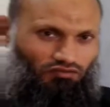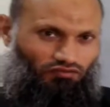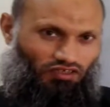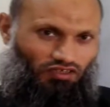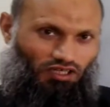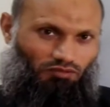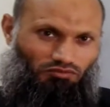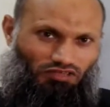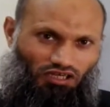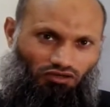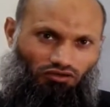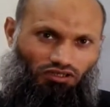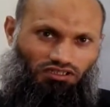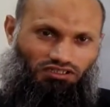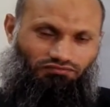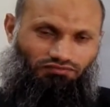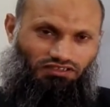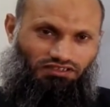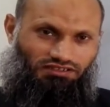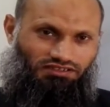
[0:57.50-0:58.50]
From now
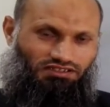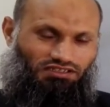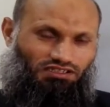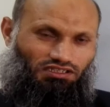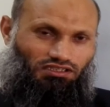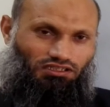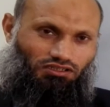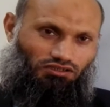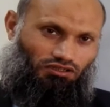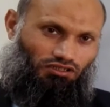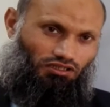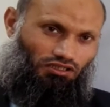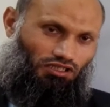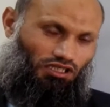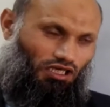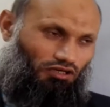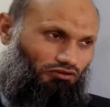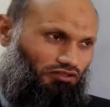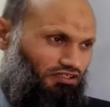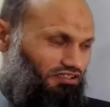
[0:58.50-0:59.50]
onwards, uh,
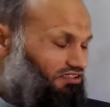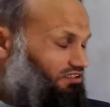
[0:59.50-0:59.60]
our